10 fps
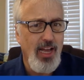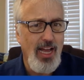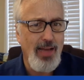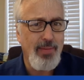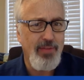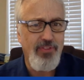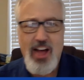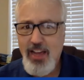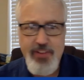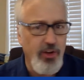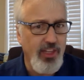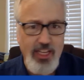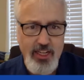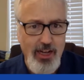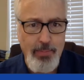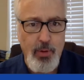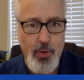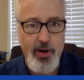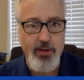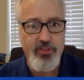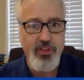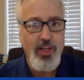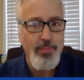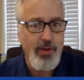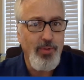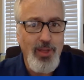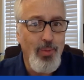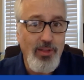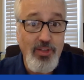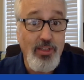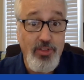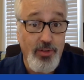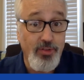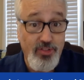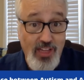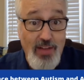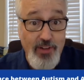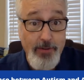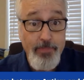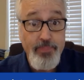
At 5, he only had a couple words, but it really wasn't until 7.